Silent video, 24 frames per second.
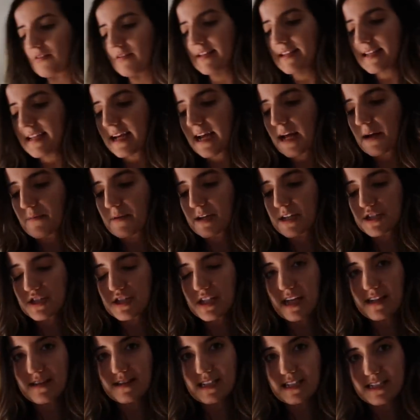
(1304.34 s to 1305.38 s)
only thing I wish
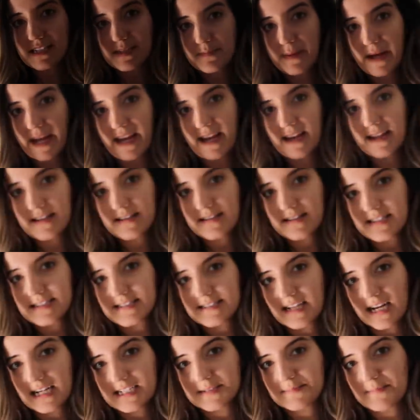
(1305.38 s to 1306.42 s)
that this pan, this
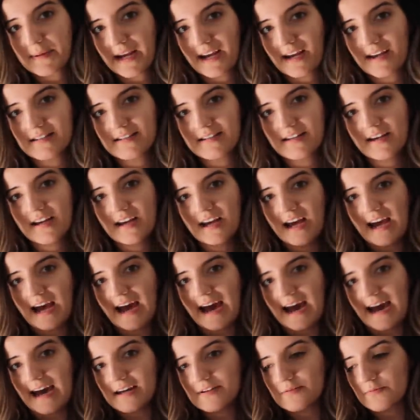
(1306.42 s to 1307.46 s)
size pan,
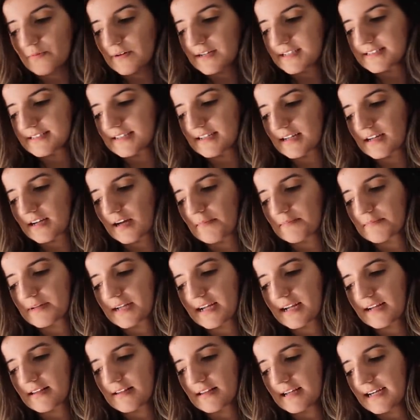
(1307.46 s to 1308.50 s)
had was an
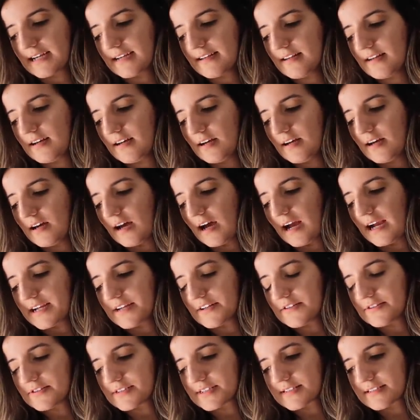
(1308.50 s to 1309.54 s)
accompanying lid. I
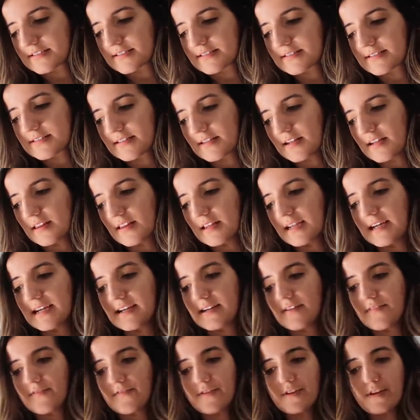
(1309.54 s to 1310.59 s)
use the
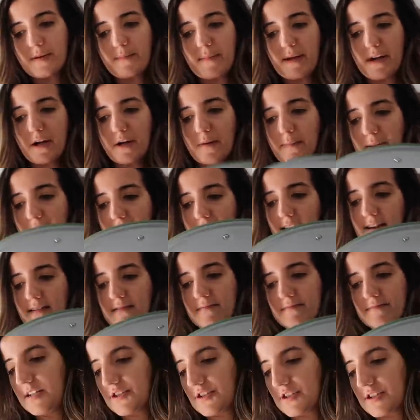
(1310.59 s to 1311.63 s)
lid for the bigger
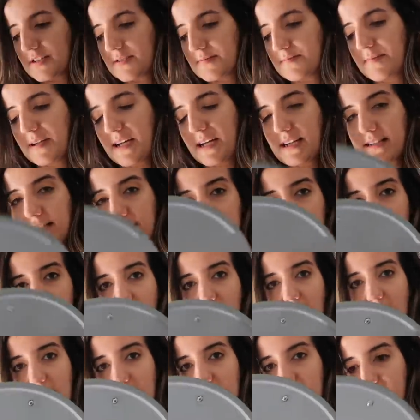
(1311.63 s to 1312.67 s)
pan, and just because it's
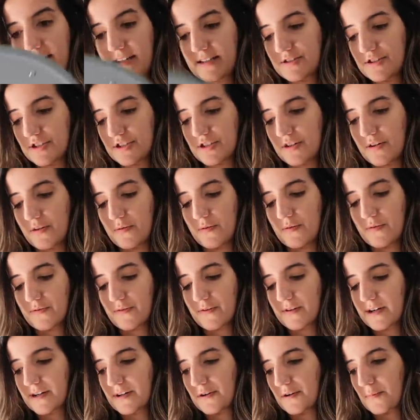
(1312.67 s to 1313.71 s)
flat, it can just go
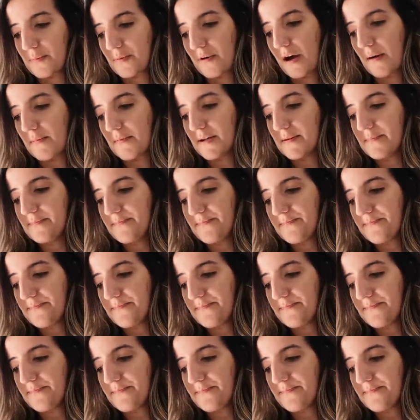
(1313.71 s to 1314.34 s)
over it, no problem. I'm